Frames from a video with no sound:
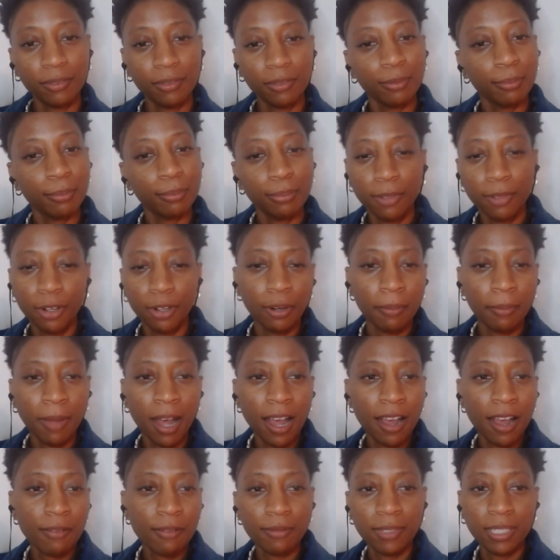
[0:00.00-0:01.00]
or
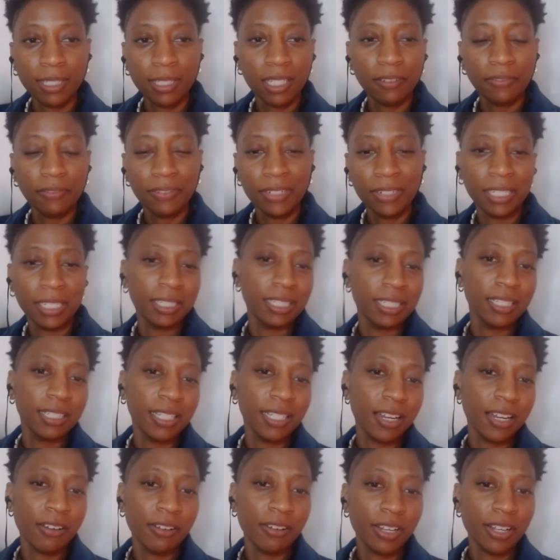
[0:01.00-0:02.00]
mine was different in this
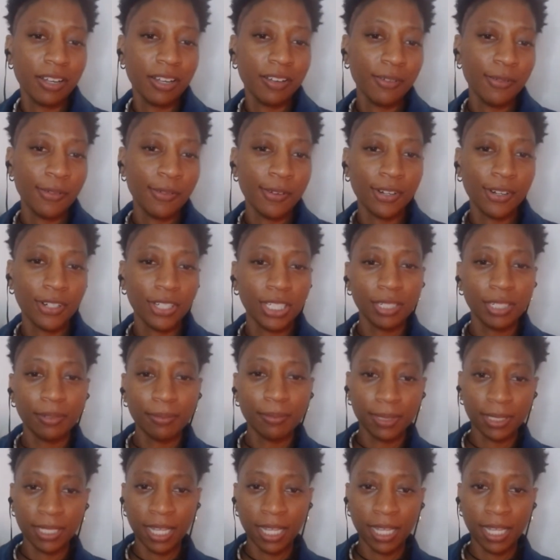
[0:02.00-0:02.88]
area, or or she